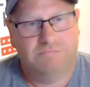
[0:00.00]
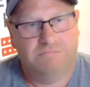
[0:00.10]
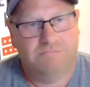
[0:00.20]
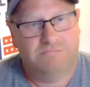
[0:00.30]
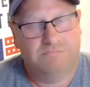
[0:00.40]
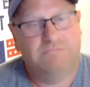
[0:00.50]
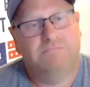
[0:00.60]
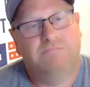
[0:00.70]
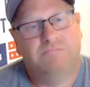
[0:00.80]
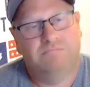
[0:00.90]

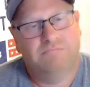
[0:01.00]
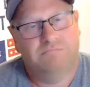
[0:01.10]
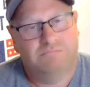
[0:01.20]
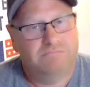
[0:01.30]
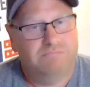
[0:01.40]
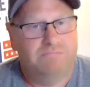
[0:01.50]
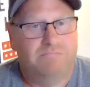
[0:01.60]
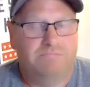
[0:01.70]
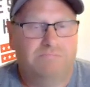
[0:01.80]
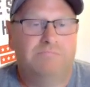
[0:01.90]

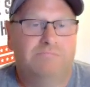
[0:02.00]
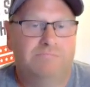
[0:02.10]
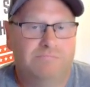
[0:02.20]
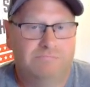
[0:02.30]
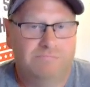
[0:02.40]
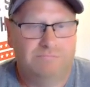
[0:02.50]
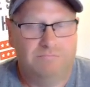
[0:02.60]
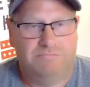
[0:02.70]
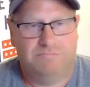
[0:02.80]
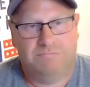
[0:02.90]

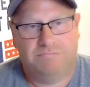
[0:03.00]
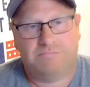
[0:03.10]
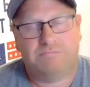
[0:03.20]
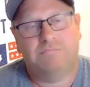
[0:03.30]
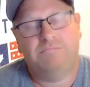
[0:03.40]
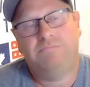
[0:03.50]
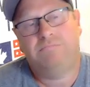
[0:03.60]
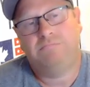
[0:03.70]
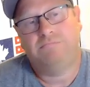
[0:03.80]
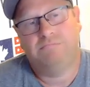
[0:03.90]

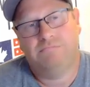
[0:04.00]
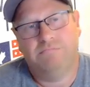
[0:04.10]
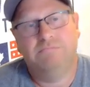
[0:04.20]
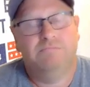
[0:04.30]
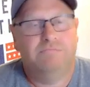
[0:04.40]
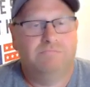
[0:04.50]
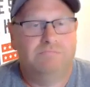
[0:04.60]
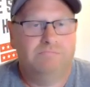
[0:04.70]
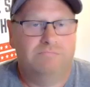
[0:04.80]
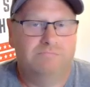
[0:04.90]

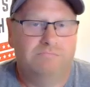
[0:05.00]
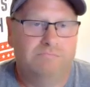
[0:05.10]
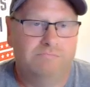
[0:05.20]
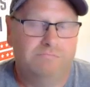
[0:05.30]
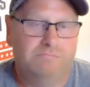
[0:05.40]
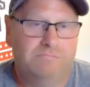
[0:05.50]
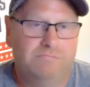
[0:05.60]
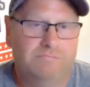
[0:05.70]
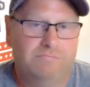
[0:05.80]
The person shown says nothing.